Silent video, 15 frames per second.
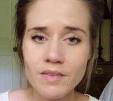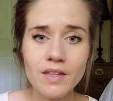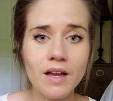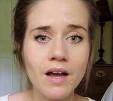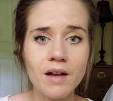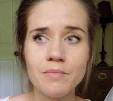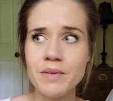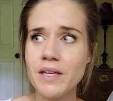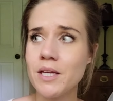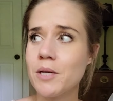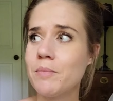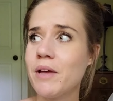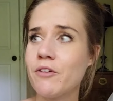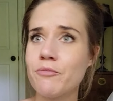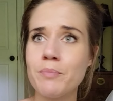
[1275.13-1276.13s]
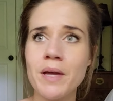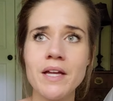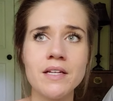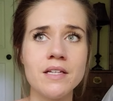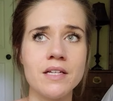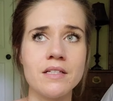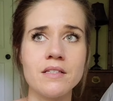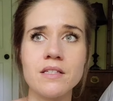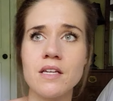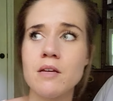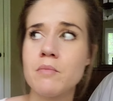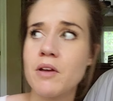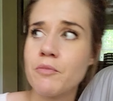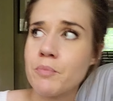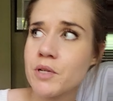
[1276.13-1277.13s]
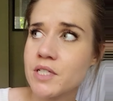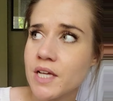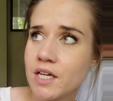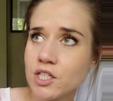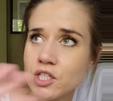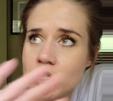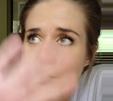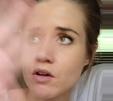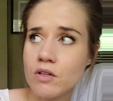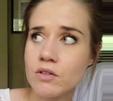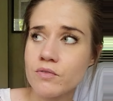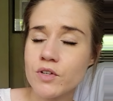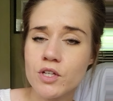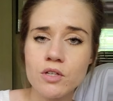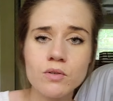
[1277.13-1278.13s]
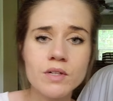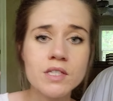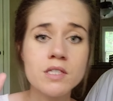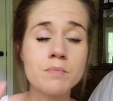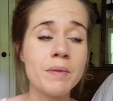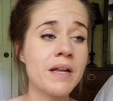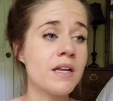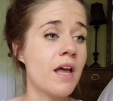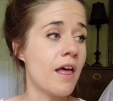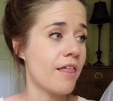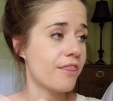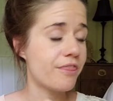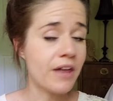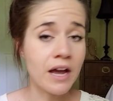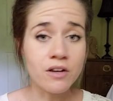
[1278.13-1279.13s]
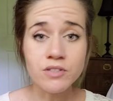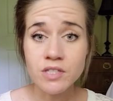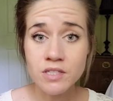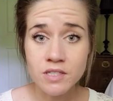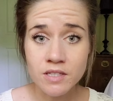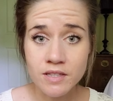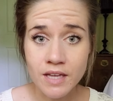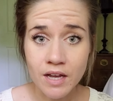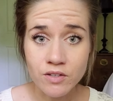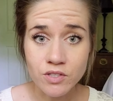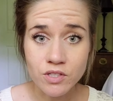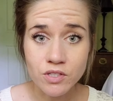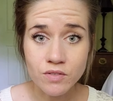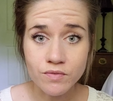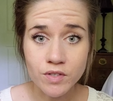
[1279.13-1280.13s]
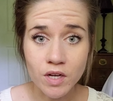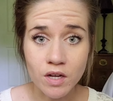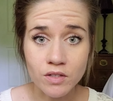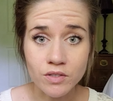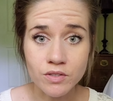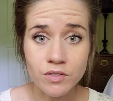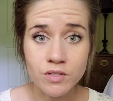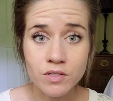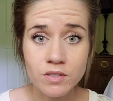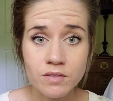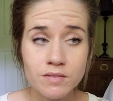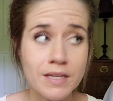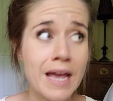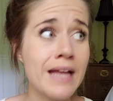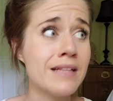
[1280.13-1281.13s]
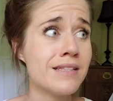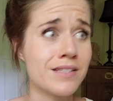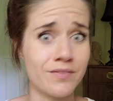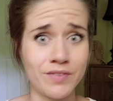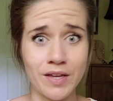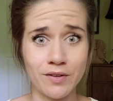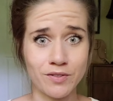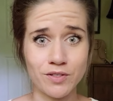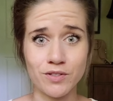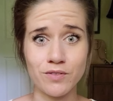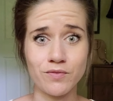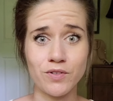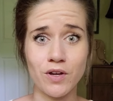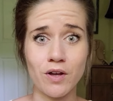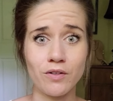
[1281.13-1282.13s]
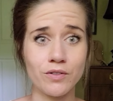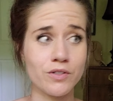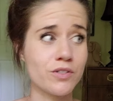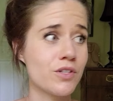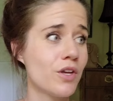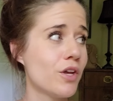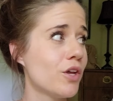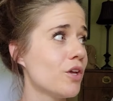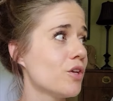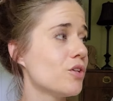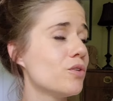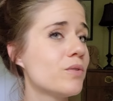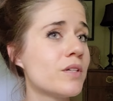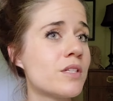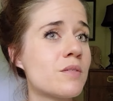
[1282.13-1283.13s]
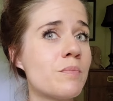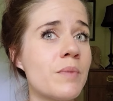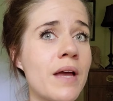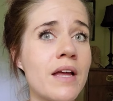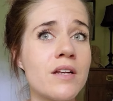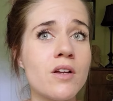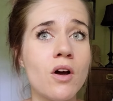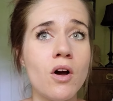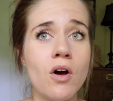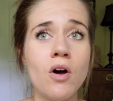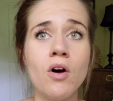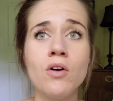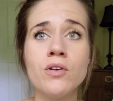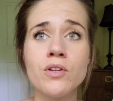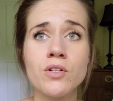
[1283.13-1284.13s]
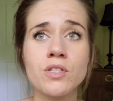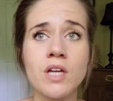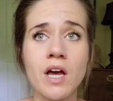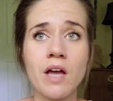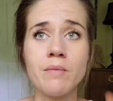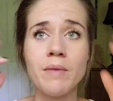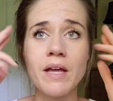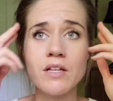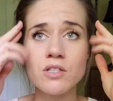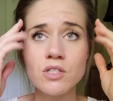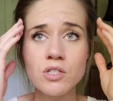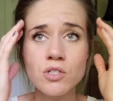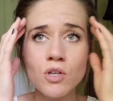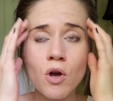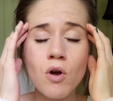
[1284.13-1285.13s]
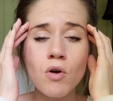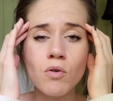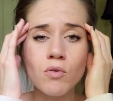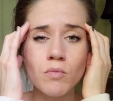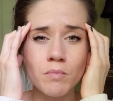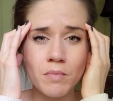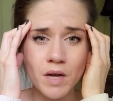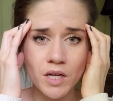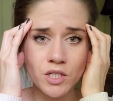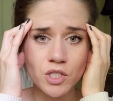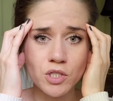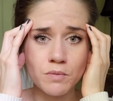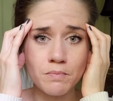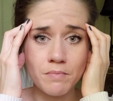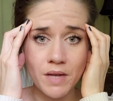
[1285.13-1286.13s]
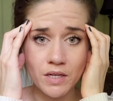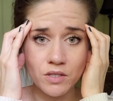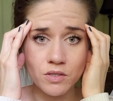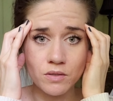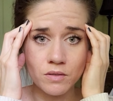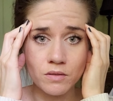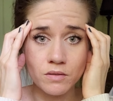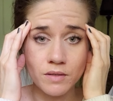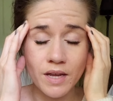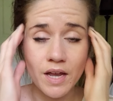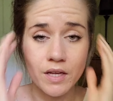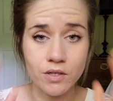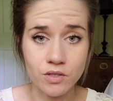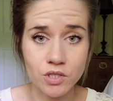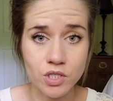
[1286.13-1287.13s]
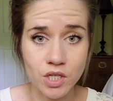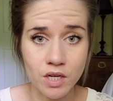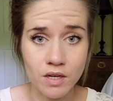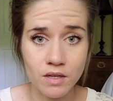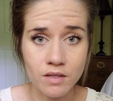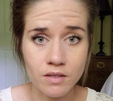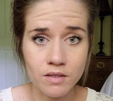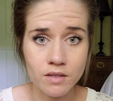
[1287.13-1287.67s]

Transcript: EMF pendants, EMF protection, all over. You can spend thousands and thousands of dollars, tens of thousands of dollars. You can spend all your time and so much mental energy